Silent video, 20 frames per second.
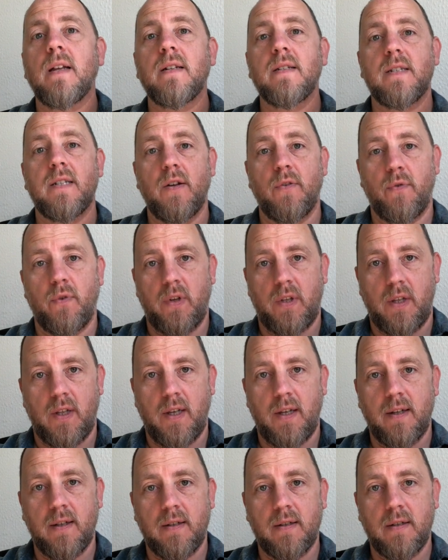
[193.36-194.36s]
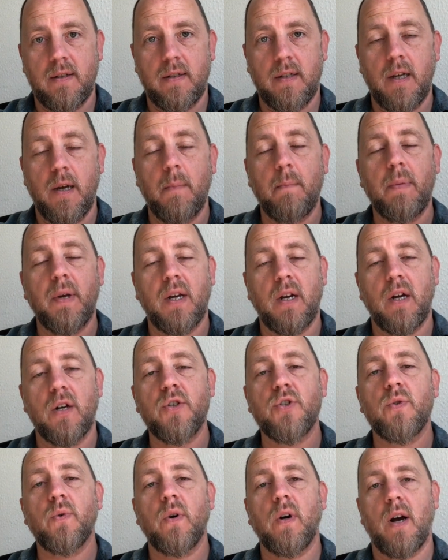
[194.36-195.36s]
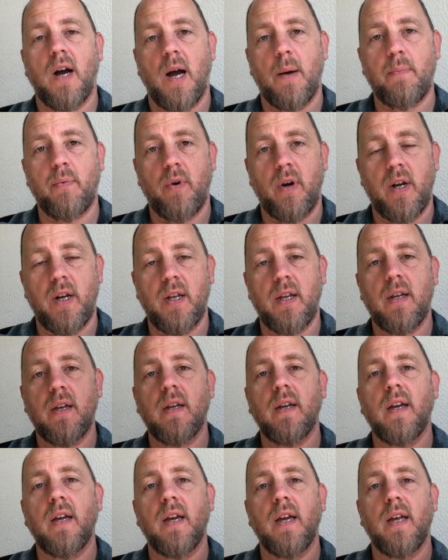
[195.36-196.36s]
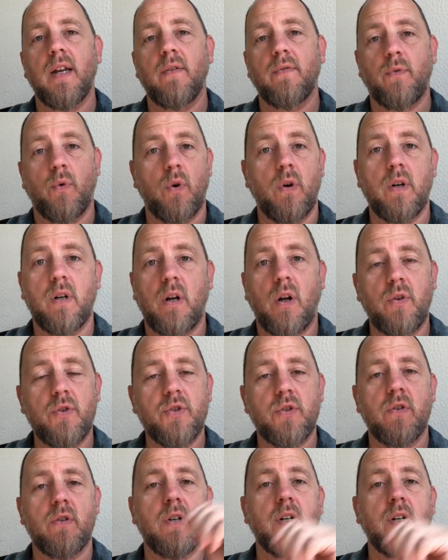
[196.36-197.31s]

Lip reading: differently because you are operating in a foreign culture,